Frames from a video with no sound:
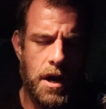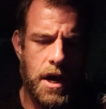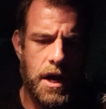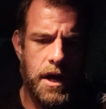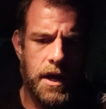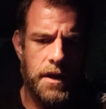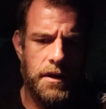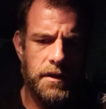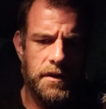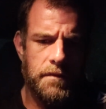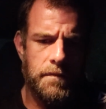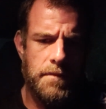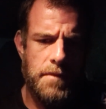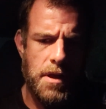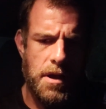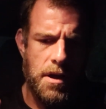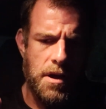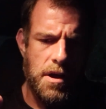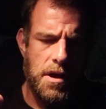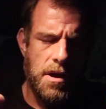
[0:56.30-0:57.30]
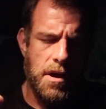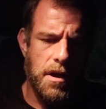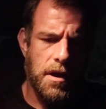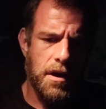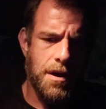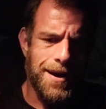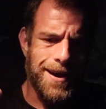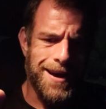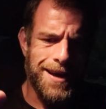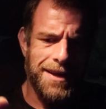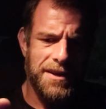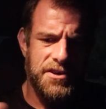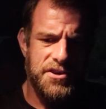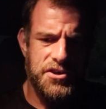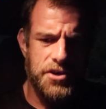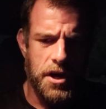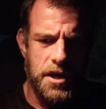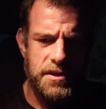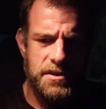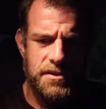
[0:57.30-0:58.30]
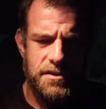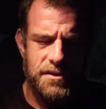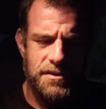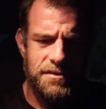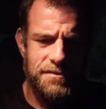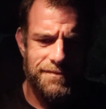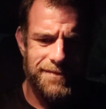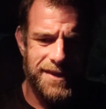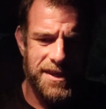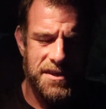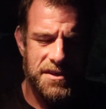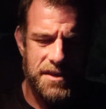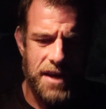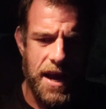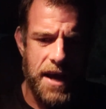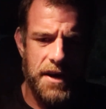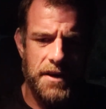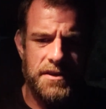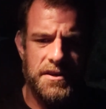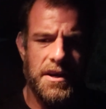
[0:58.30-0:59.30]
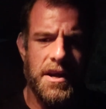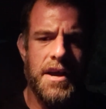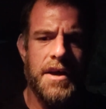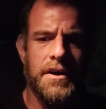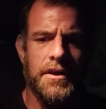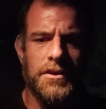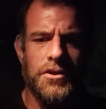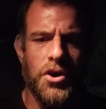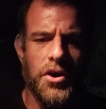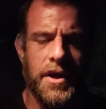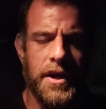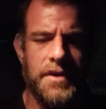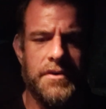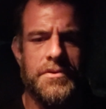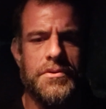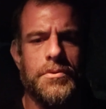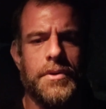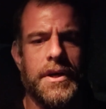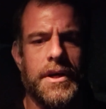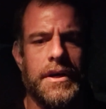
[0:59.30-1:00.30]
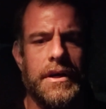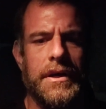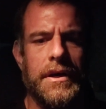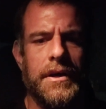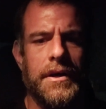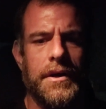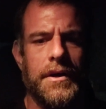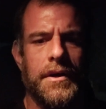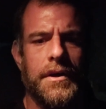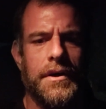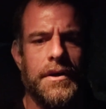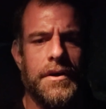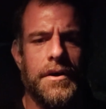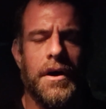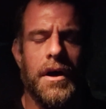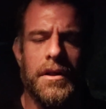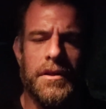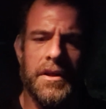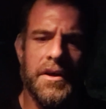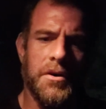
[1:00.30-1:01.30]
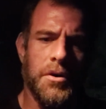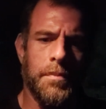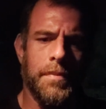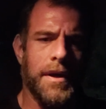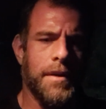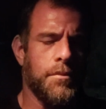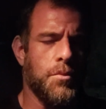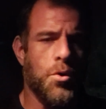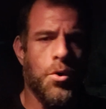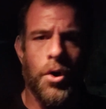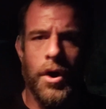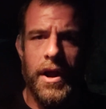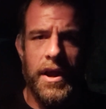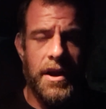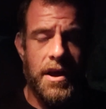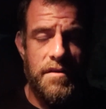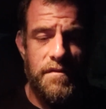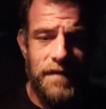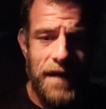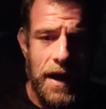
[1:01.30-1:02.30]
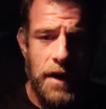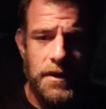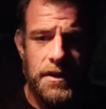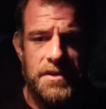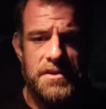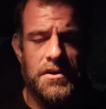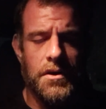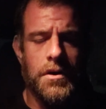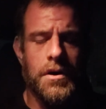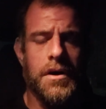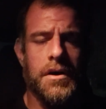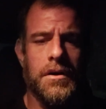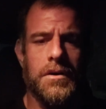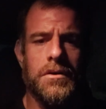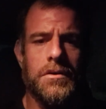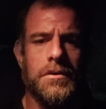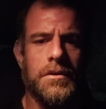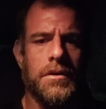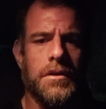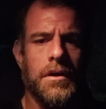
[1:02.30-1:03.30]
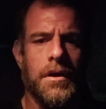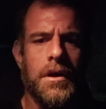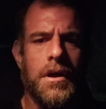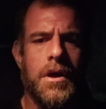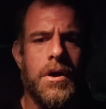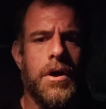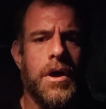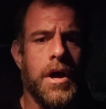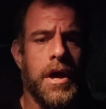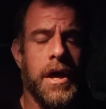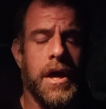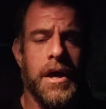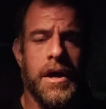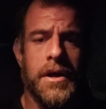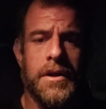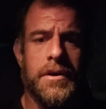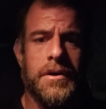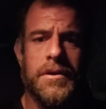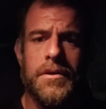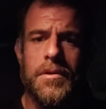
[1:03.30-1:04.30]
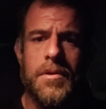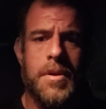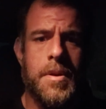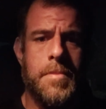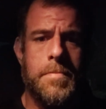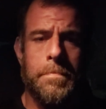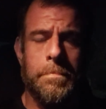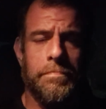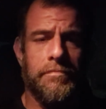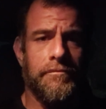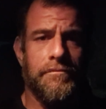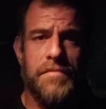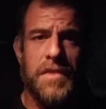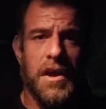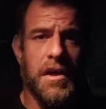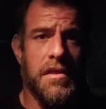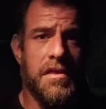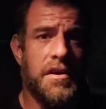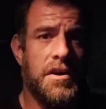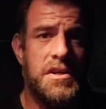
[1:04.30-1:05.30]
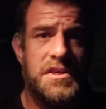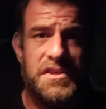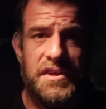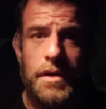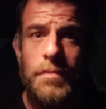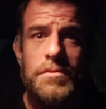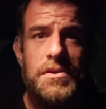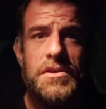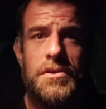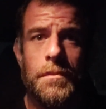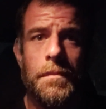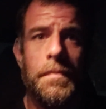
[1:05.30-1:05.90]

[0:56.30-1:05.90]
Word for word: I I just decided to kind of look into it a little bit more and I found this article, and there seems